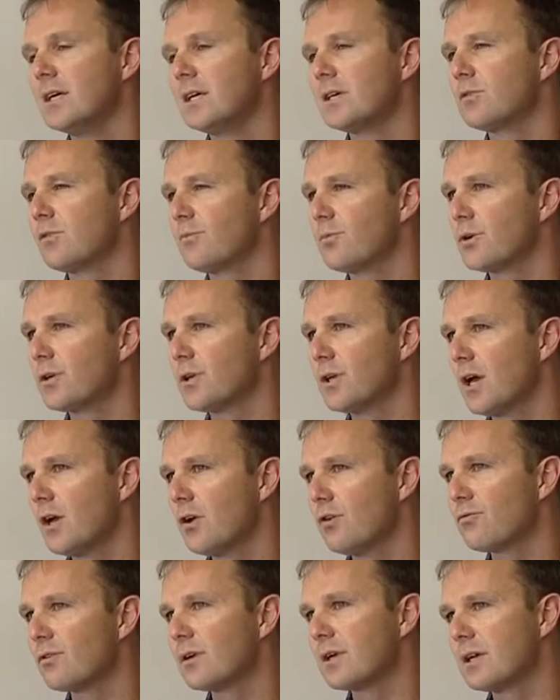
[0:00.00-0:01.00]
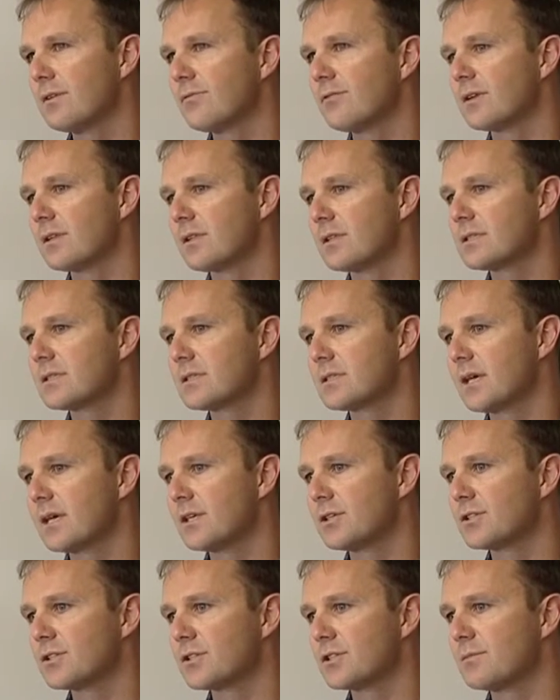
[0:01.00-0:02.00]
We've put no real effort at this
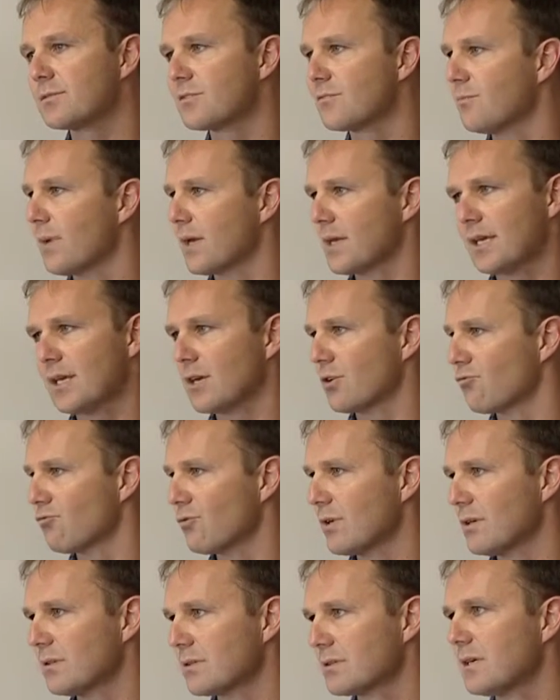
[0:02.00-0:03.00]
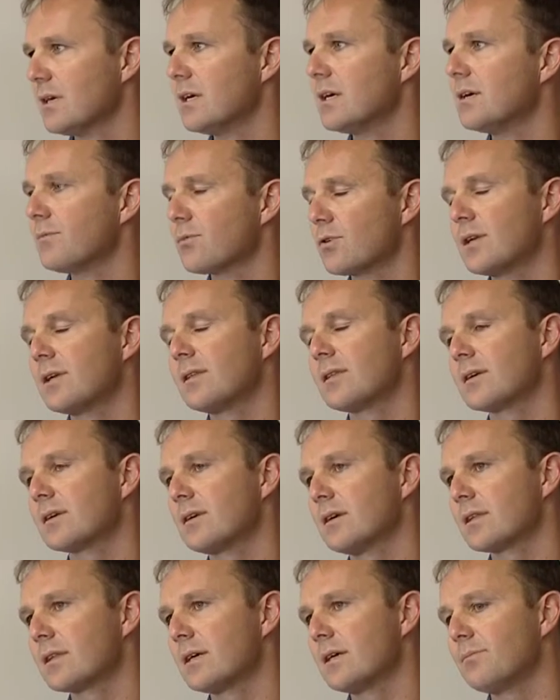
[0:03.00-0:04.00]
stage in terms of making it real time or anything
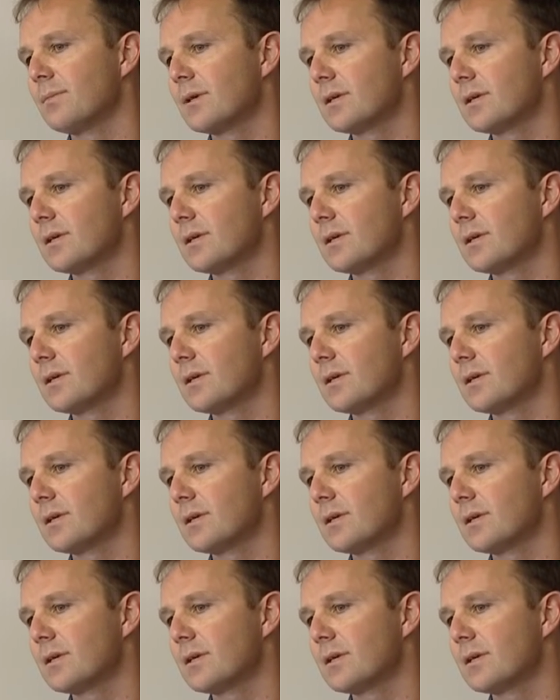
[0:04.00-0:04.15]
like that,